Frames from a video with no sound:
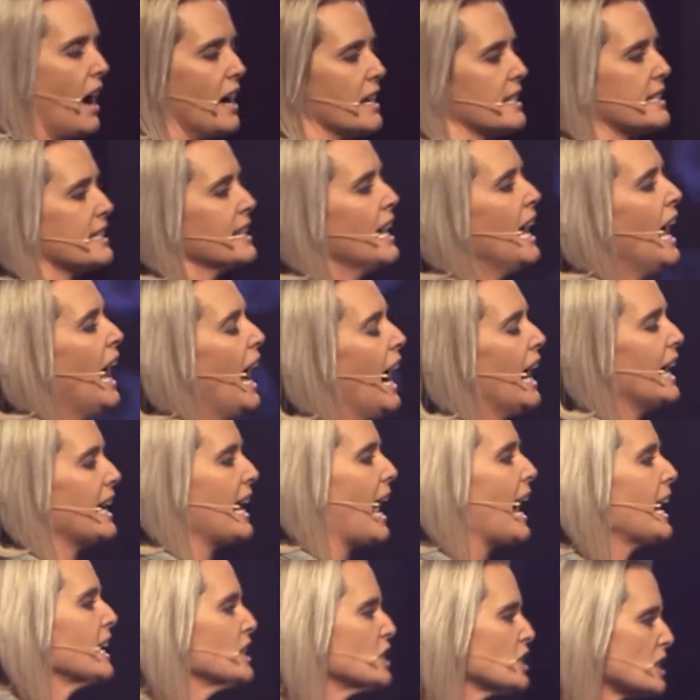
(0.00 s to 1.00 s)
us. And
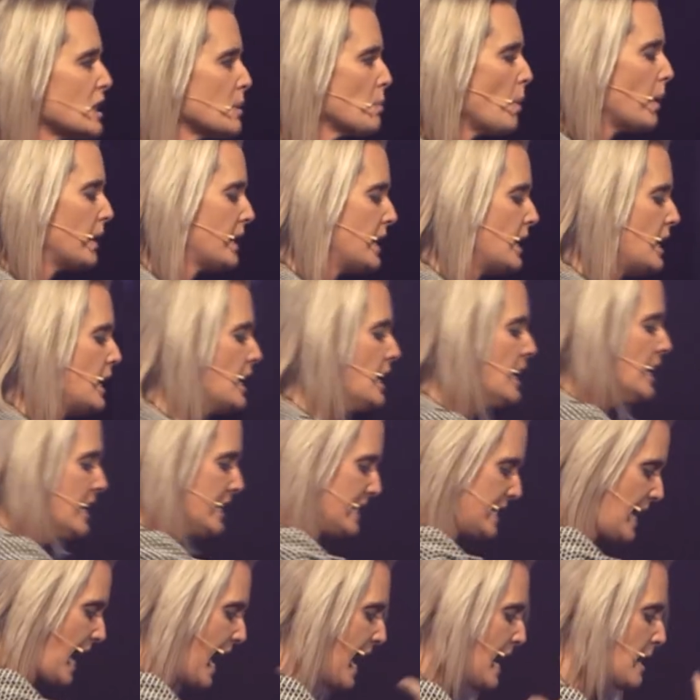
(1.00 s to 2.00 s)
I just want to
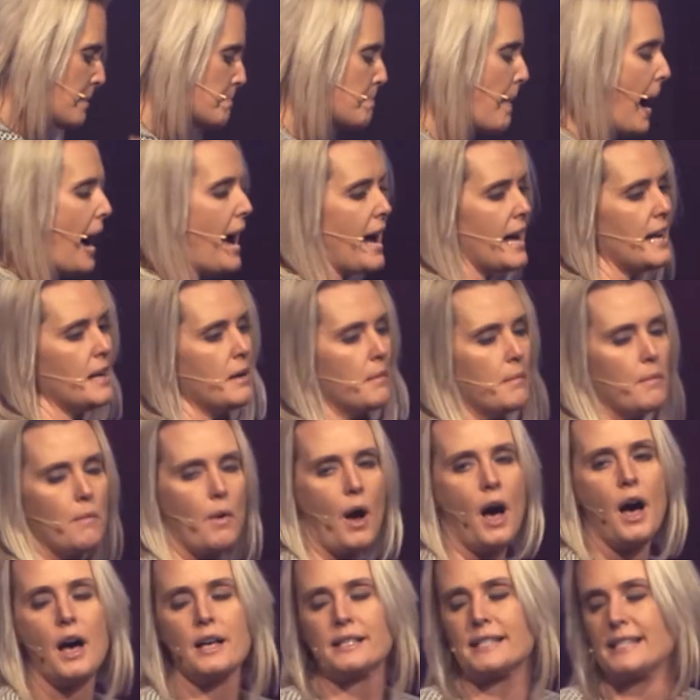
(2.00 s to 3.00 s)
take my
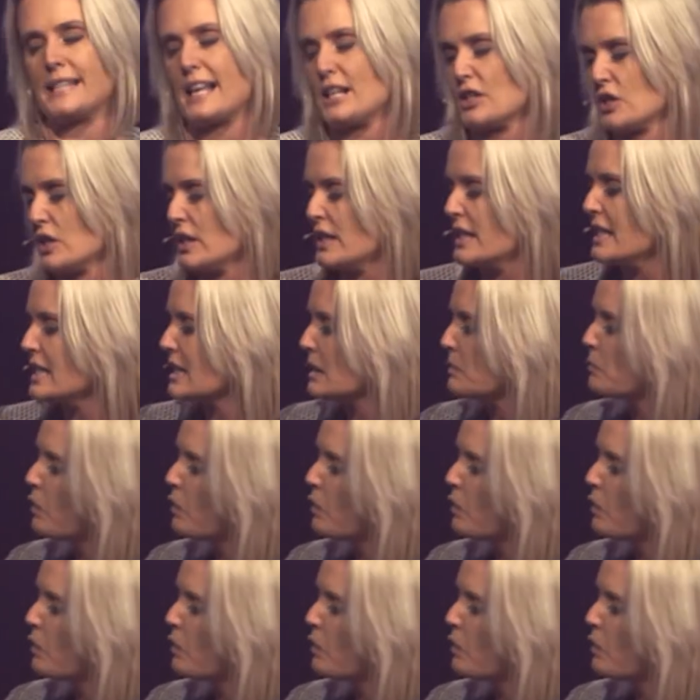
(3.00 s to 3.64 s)
uh, session this